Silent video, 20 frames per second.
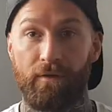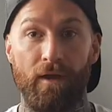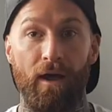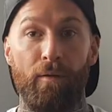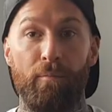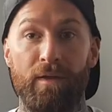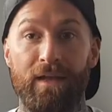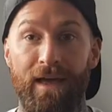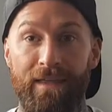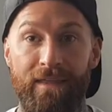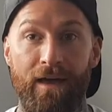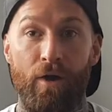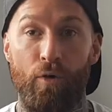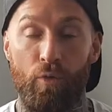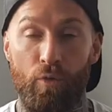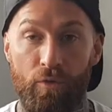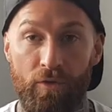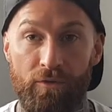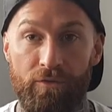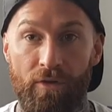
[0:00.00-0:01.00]
I'll be like that
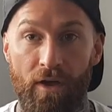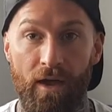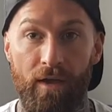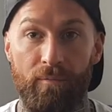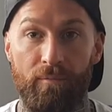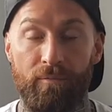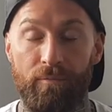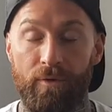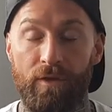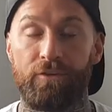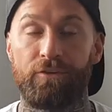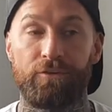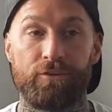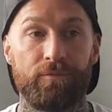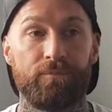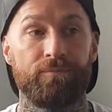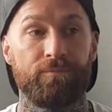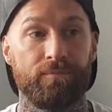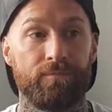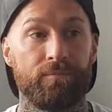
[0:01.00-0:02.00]
all the time, which